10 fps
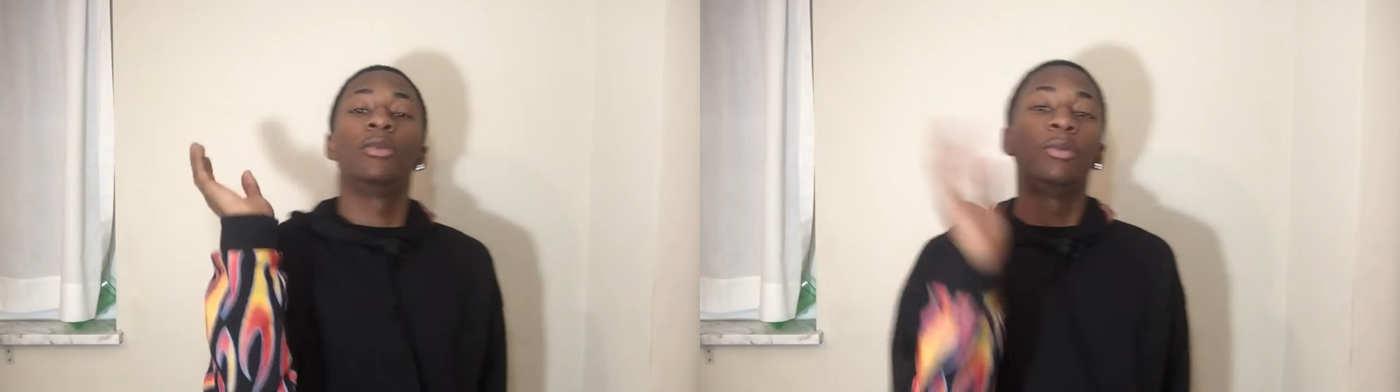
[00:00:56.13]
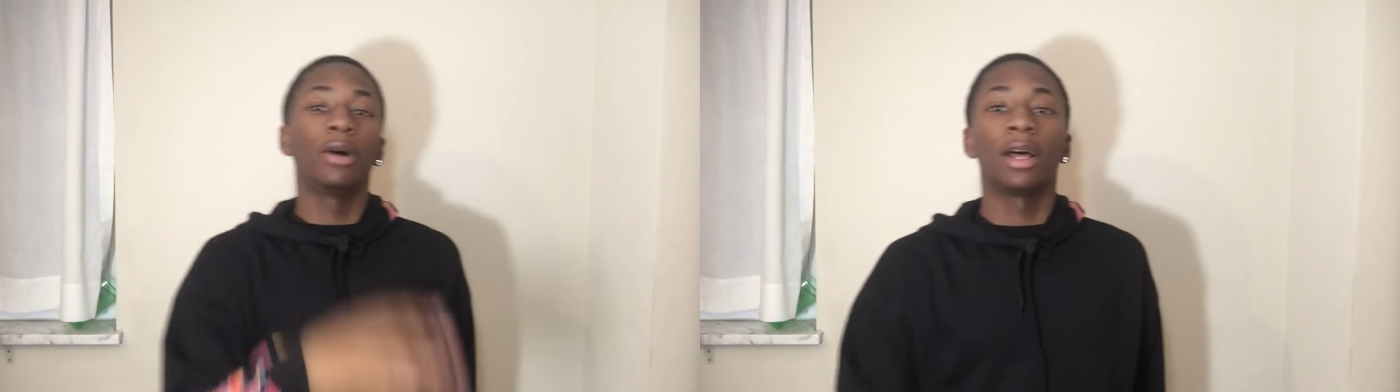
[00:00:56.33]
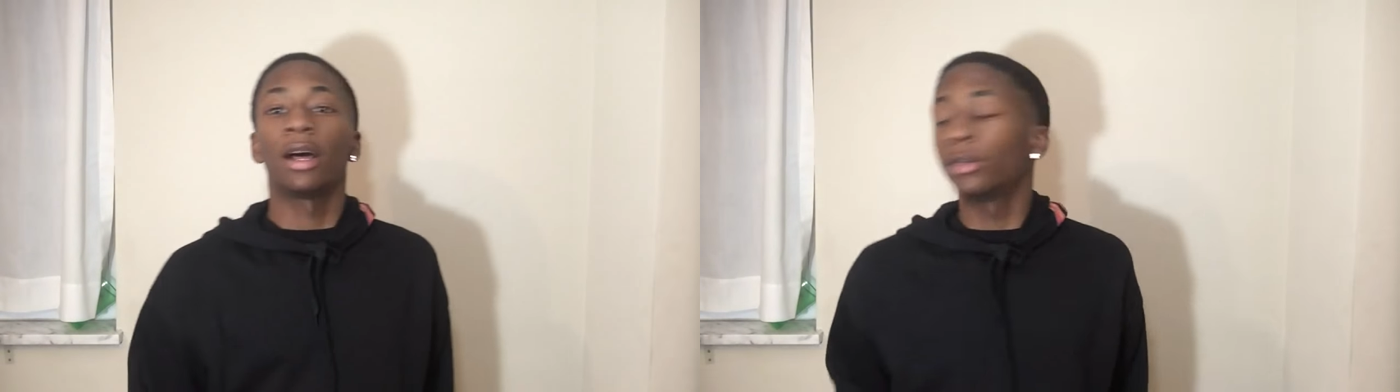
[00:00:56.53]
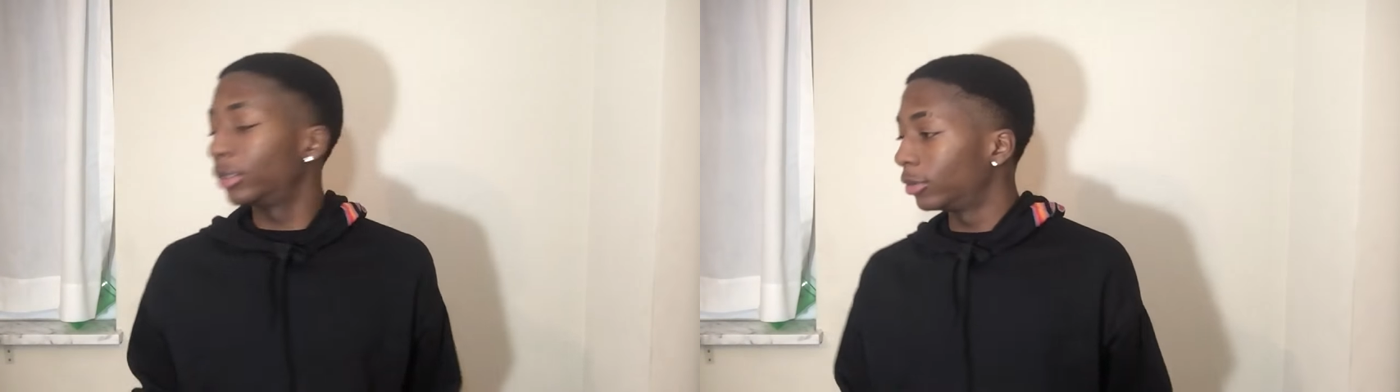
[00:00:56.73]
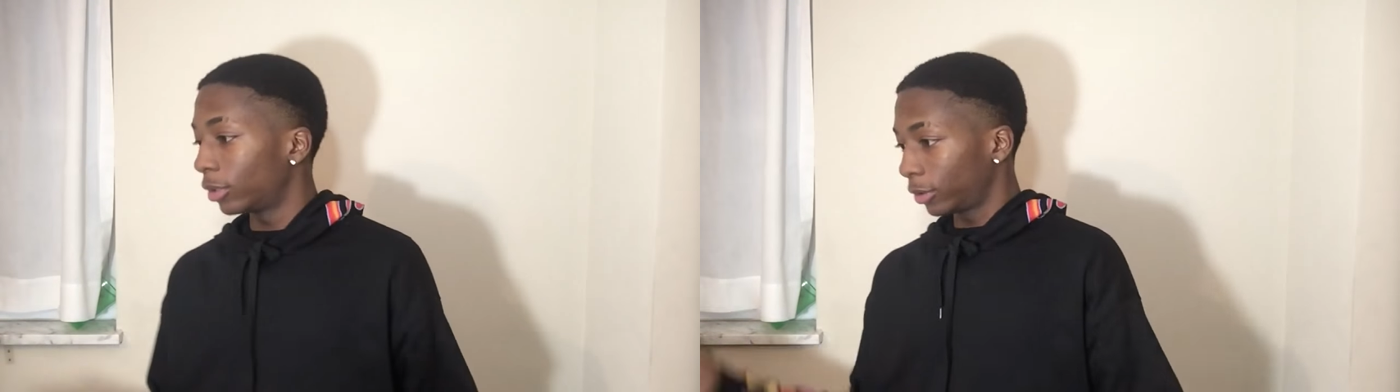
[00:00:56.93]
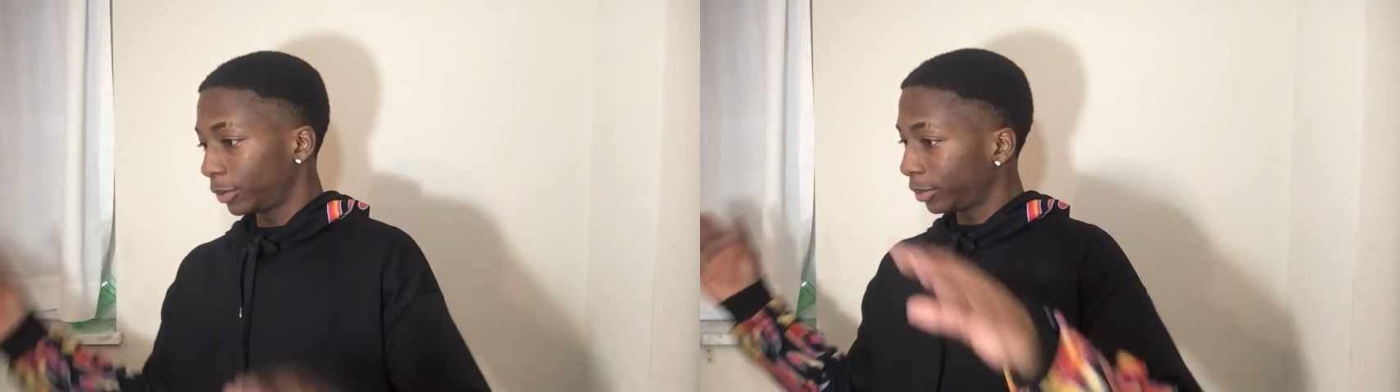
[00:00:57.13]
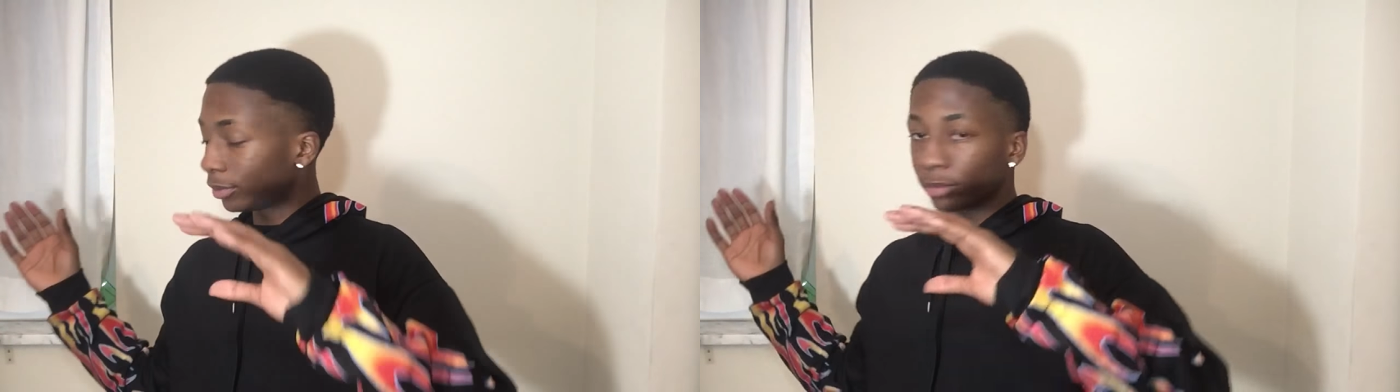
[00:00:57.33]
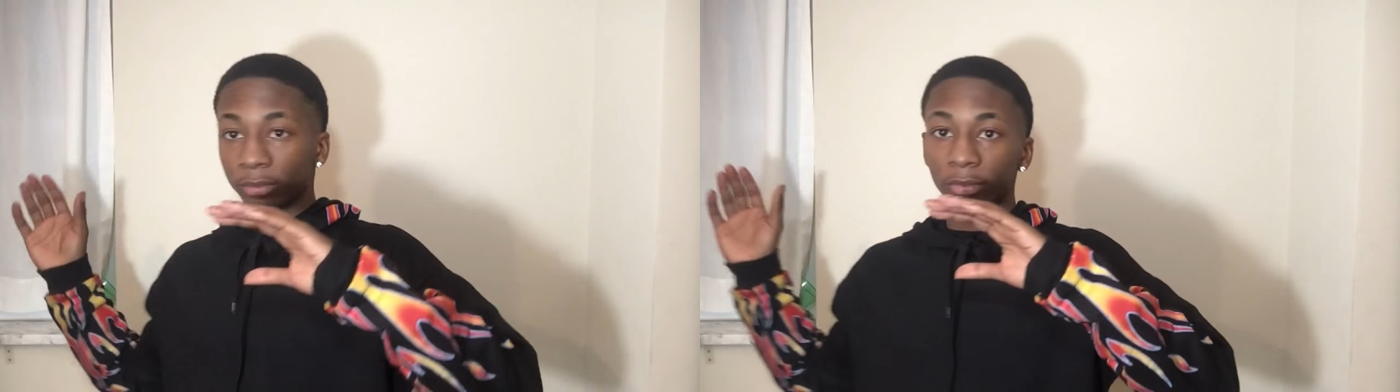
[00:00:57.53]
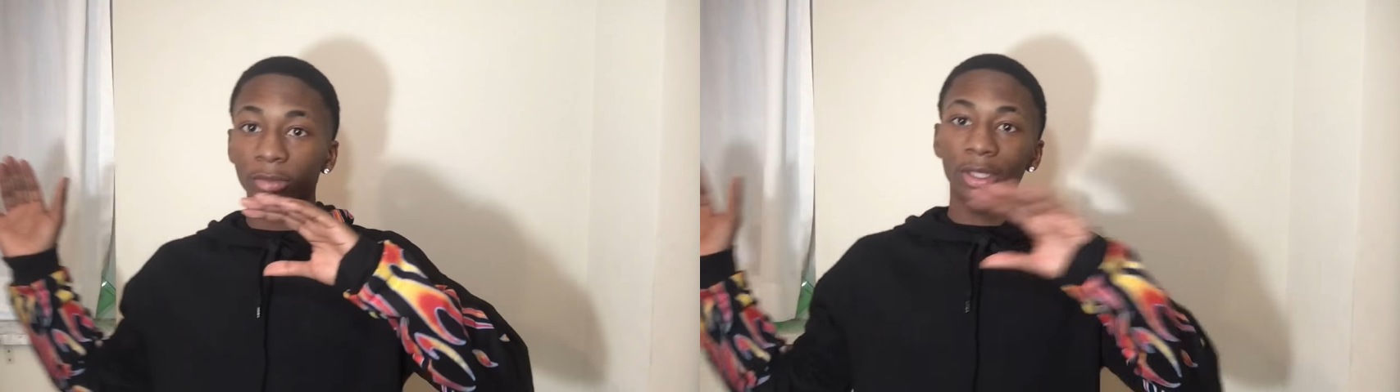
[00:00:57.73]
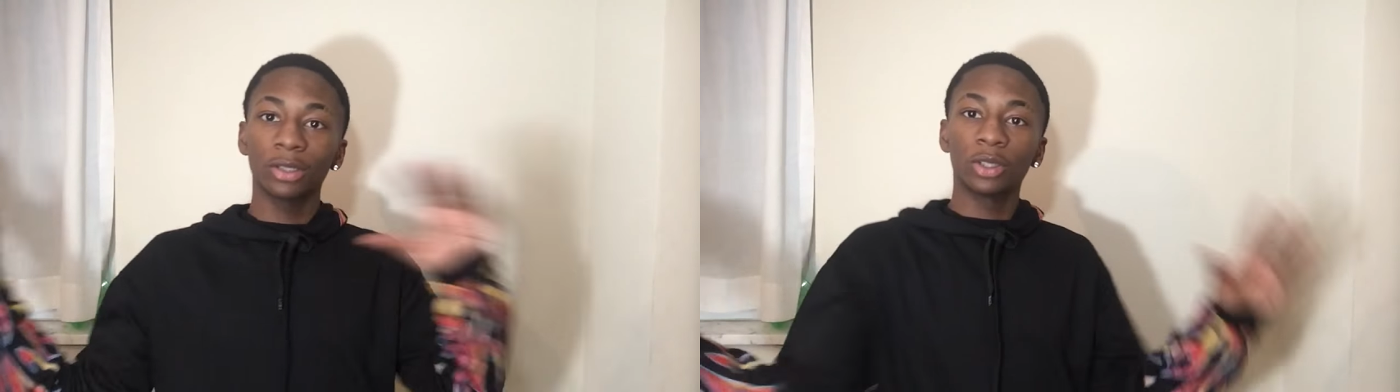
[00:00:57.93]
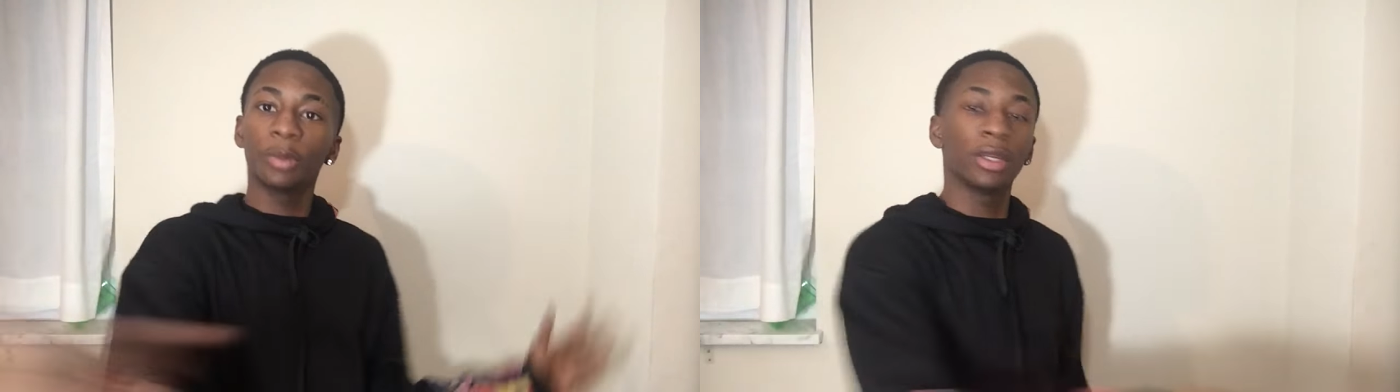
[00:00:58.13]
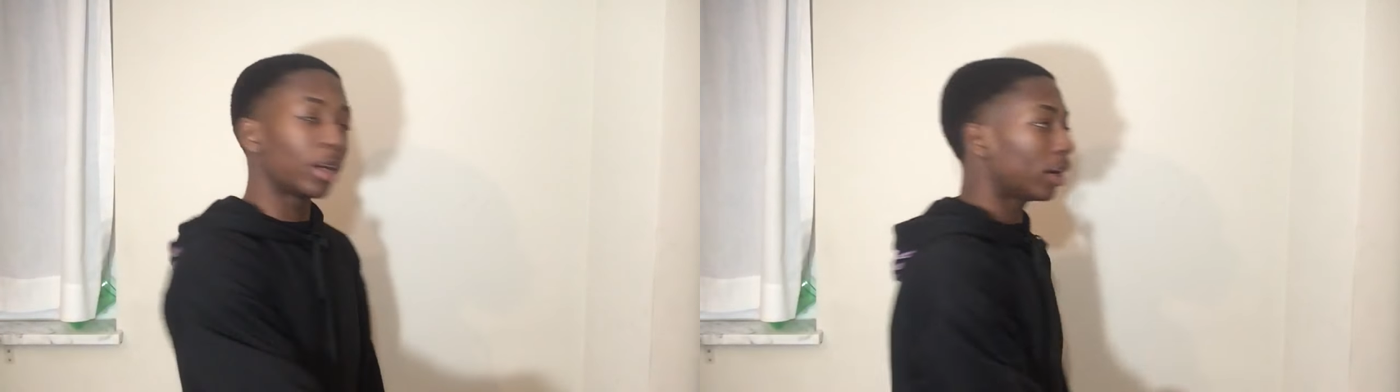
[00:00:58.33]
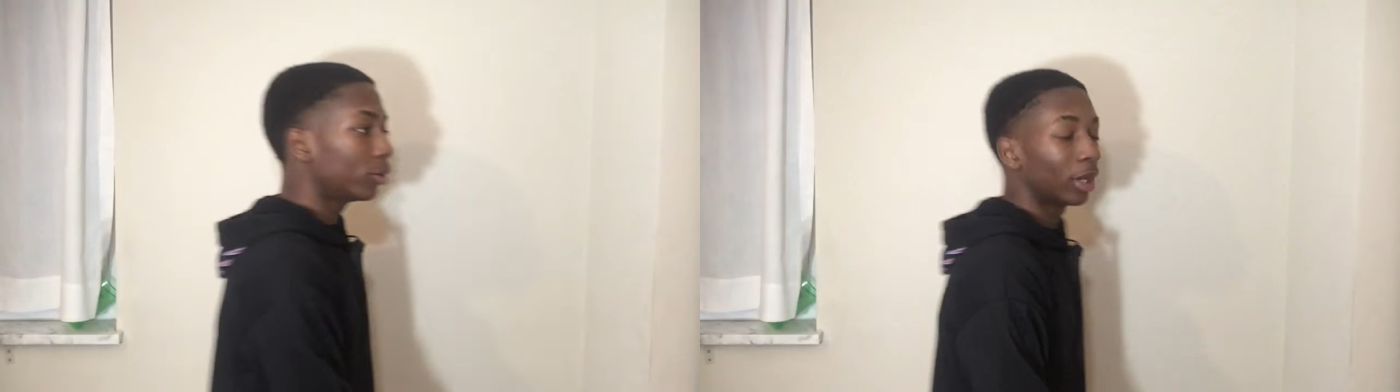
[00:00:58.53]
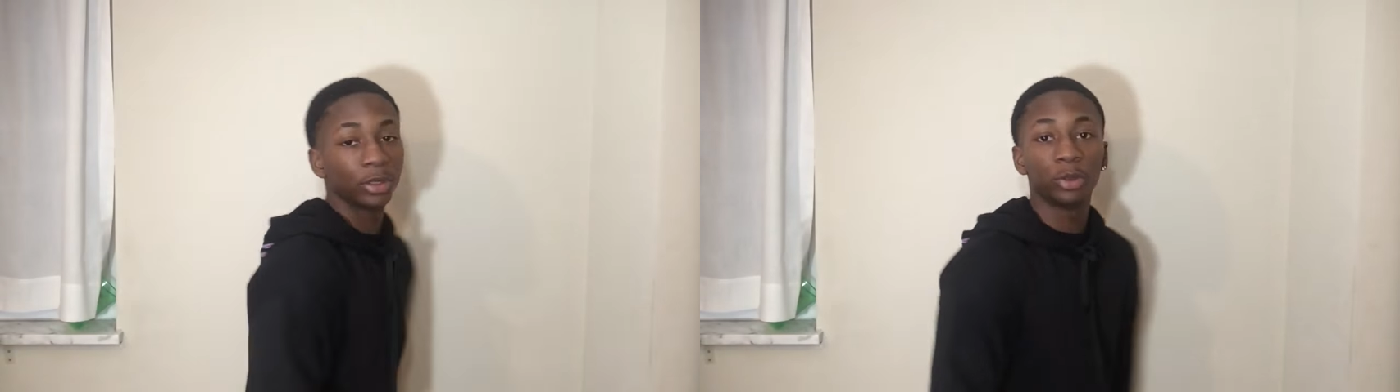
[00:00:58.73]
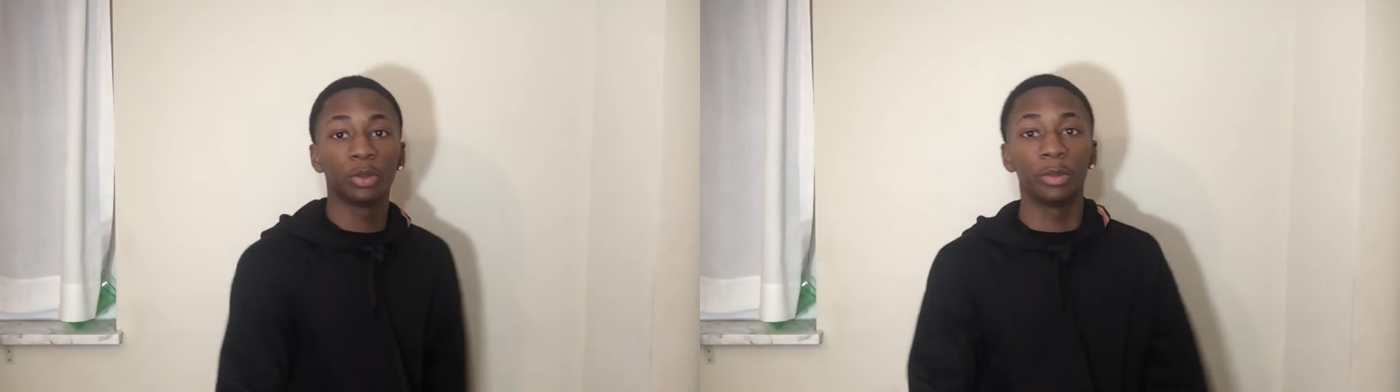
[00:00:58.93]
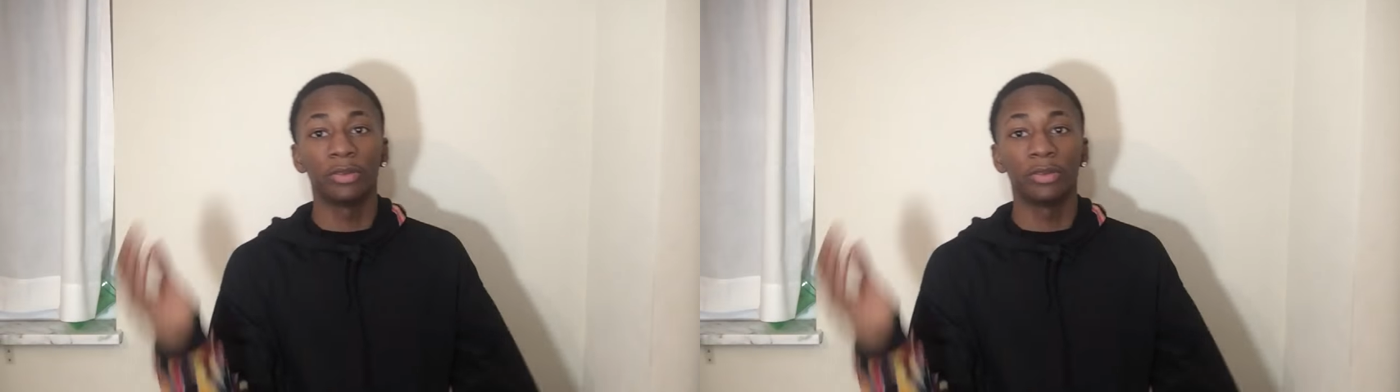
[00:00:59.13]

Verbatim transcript: We bought a house, you know, so I'm gonna get y'all a new house tour,